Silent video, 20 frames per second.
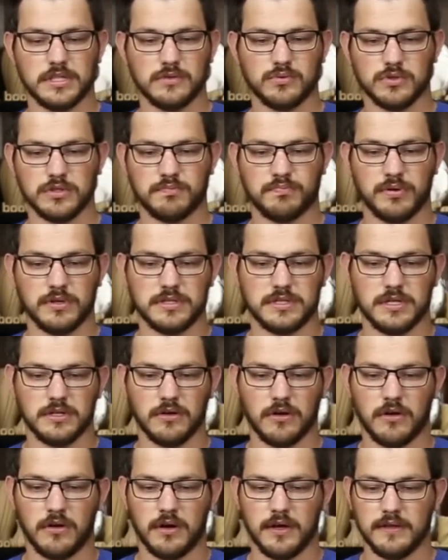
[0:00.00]
This was
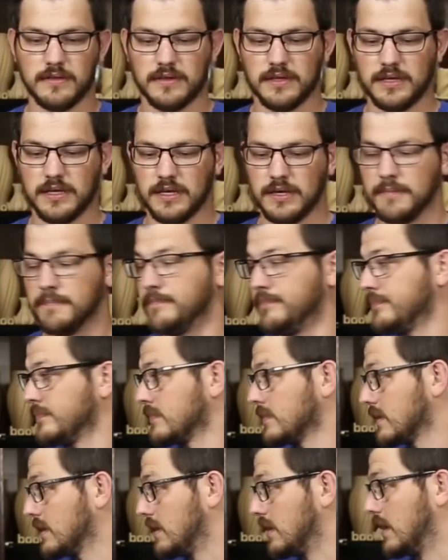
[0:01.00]
printed on the
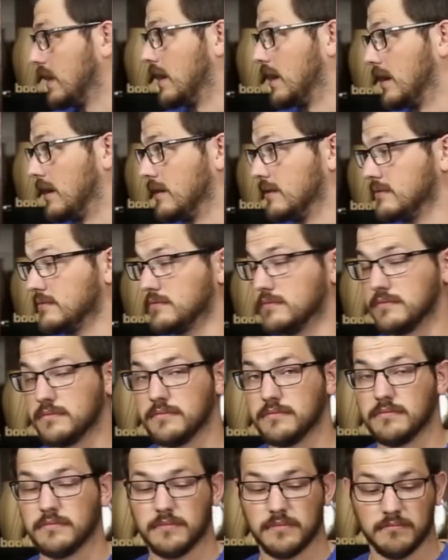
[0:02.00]
Mark
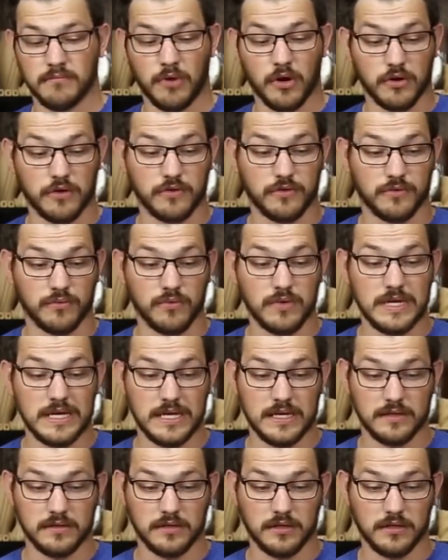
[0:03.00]

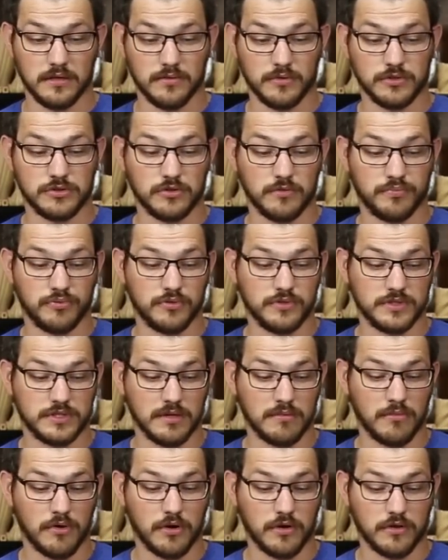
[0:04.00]
III, the original
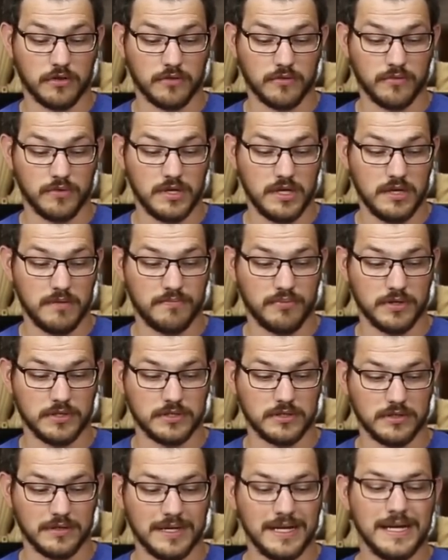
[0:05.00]
Prusa Mark III
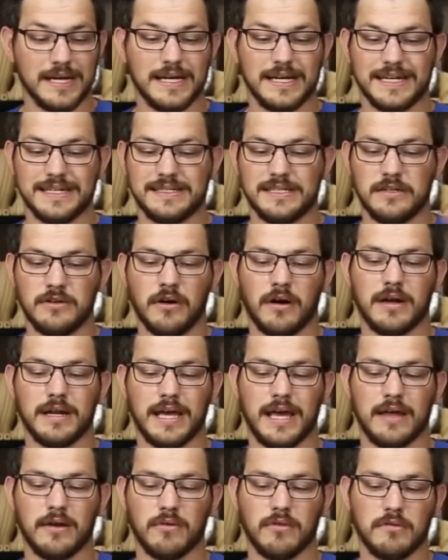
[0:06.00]
printer. It did
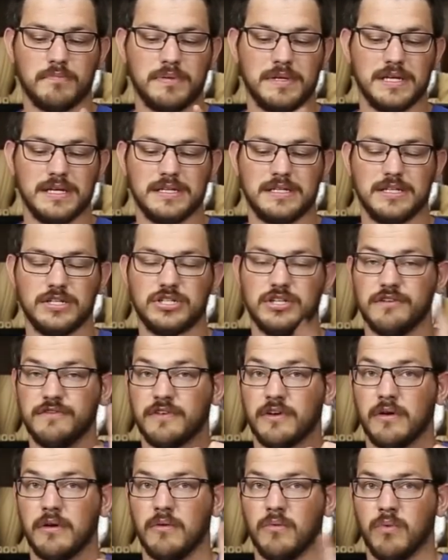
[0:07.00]
not handle the PETG
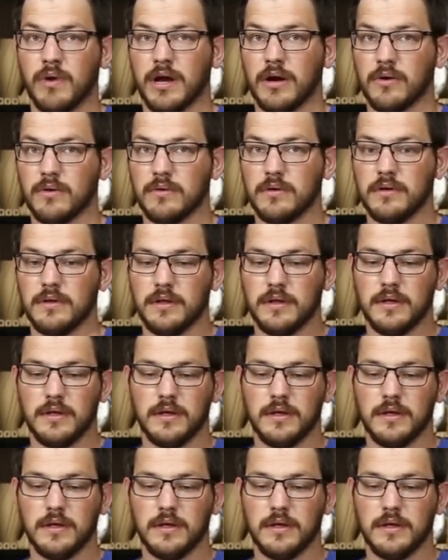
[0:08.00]
very well.